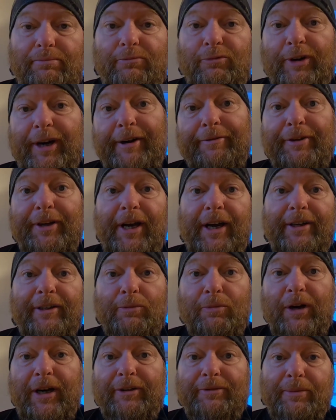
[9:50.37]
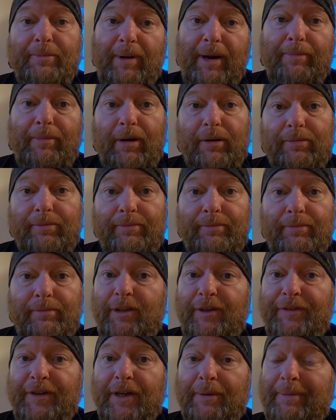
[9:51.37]
Wherever you are in the world, remember,
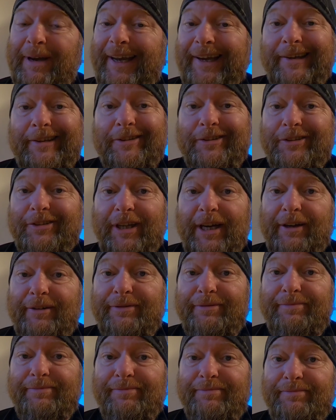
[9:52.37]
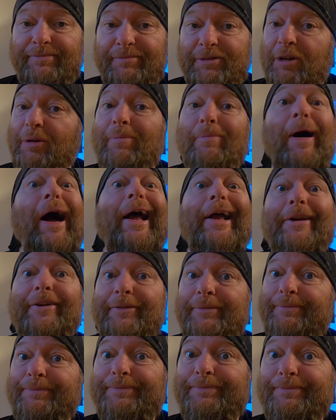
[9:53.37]
if you can make it yourself, don't buy it.
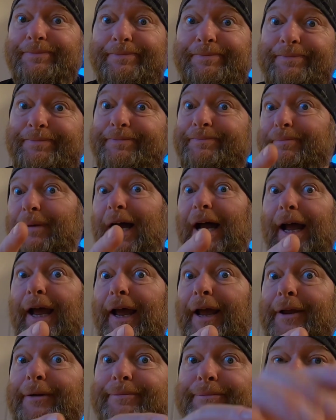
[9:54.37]
Bye.